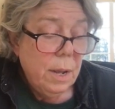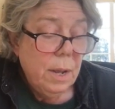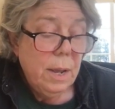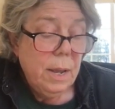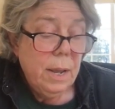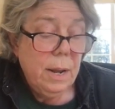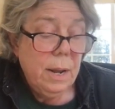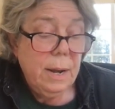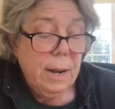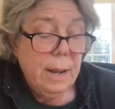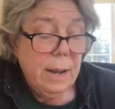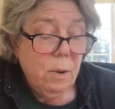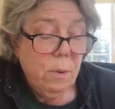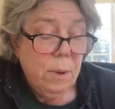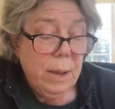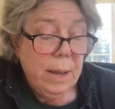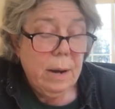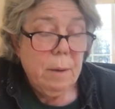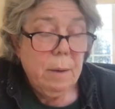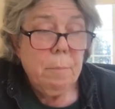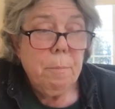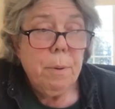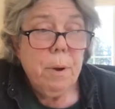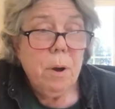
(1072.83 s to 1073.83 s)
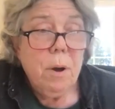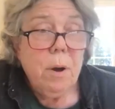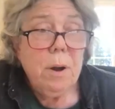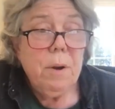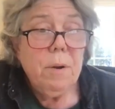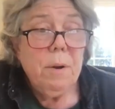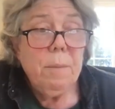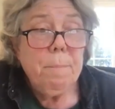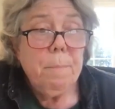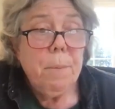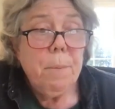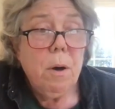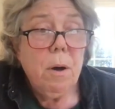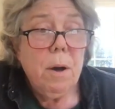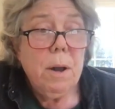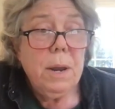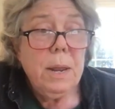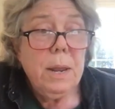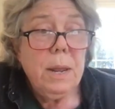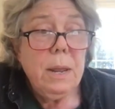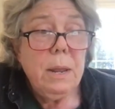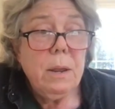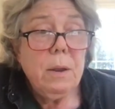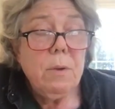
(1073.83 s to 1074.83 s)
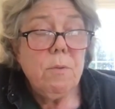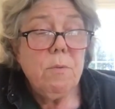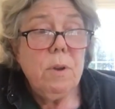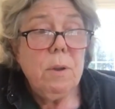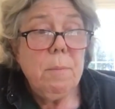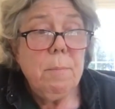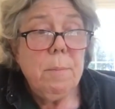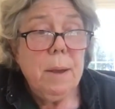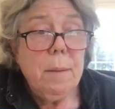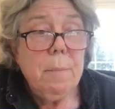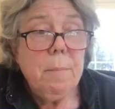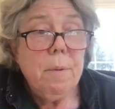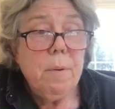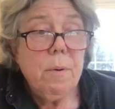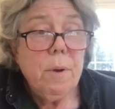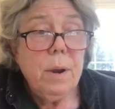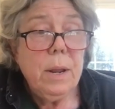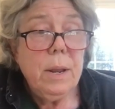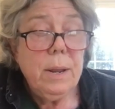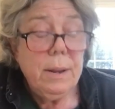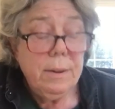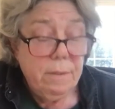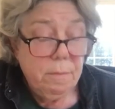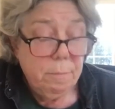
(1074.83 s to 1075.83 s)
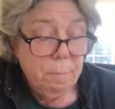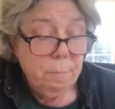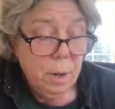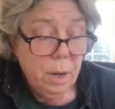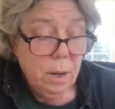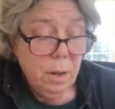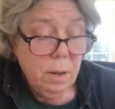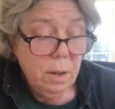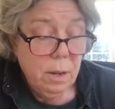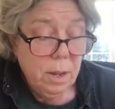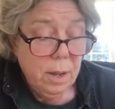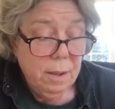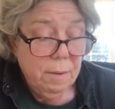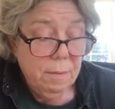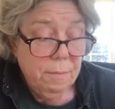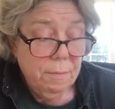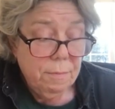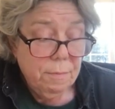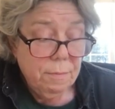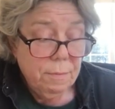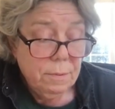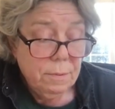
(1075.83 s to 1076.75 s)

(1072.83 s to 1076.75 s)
and now had a body remembering its bug life.